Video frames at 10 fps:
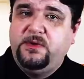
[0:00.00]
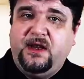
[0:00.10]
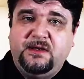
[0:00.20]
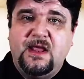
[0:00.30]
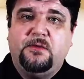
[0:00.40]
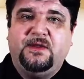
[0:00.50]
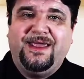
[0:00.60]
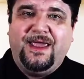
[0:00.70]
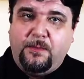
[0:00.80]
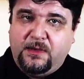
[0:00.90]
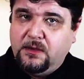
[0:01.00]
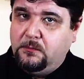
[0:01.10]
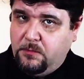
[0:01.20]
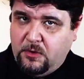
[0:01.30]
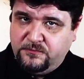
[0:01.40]
break down the
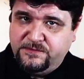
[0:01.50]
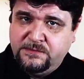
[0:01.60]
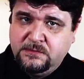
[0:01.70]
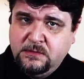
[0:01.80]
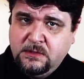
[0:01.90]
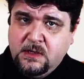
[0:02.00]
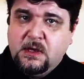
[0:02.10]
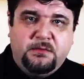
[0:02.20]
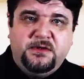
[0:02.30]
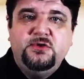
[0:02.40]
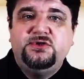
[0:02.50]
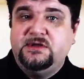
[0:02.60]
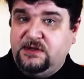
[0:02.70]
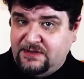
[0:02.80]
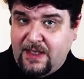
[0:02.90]
chemical bonds,
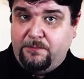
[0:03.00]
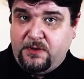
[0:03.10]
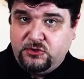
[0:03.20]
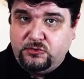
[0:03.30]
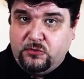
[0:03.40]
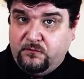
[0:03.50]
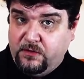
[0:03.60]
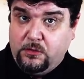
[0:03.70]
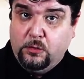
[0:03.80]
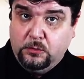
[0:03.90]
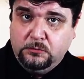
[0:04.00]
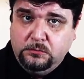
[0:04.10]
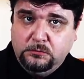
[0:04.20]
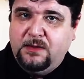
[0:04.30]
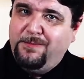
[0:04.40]
reducing the temperature overall.
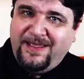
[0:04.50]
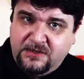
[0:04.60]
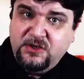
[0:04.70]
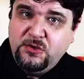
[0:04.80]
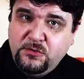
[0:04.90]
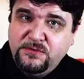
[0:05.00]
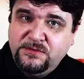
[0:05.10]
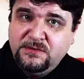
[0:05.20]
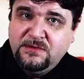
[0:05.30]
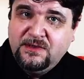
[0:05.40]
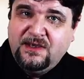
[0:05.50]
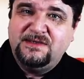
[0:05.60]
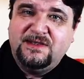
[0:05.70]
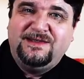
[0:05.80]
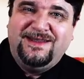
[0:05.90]
The bad news
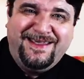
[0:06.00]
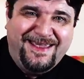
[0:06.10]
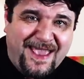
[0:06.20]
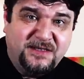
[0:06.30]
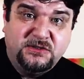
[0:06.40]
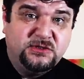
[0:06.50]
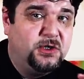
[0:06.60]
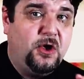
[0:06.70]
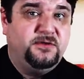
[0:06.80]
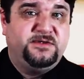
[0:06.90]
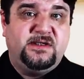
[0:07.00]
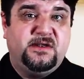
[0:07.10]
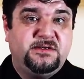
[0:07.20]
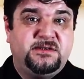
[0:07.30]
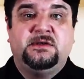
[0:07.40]
is that the gas
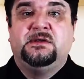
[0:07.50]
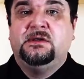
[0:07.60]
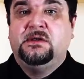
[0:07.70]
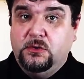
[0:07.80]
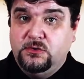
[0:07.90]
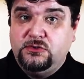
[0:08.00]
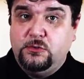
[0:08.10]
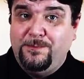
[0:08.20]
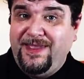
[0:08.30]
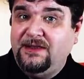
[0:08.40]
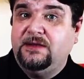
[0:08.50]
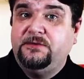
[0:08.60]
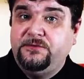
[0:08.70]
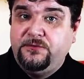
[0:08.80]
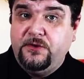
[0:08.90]
constants used to make the
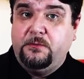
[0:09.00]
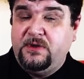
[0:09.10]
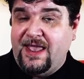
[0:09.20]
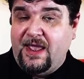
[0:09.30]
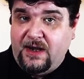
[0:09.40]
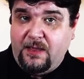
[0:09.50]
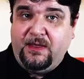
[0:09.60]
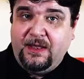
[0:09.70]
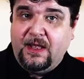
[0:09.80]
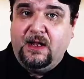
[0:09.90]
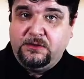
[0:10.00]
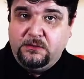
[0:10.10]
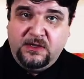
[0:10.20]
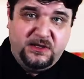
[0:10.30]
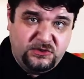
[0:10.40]
thermodynamic
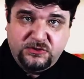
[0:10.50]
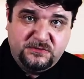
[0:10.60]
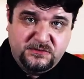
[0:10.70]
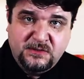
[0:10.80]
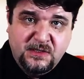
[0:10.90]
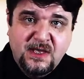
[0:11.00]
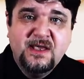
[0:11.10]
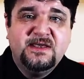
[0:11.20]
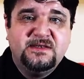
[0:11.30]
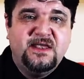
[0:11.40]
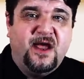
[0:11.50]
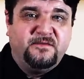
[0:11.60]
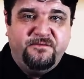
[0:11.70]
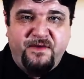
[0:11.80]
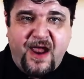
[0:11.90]
calculations
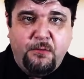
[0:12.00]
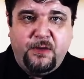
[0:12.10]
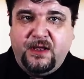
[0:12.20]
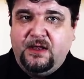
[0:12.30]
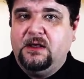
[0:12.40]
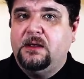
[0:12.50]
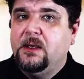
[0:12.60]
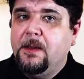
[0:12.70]
start varying,